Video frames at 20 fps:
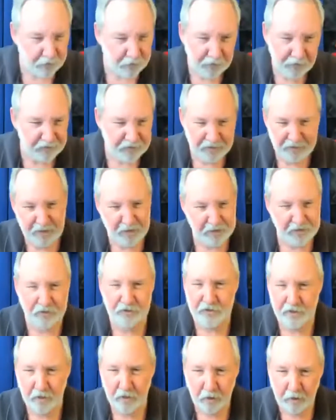through his
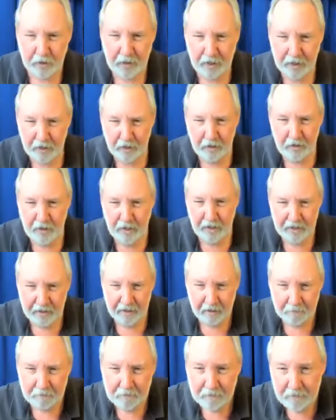initials. No, okay, you're not
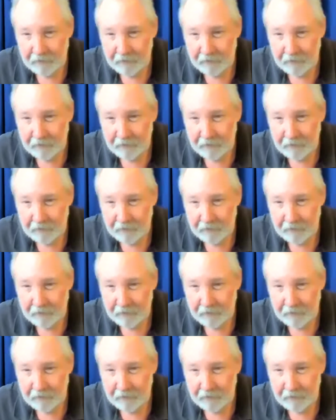him.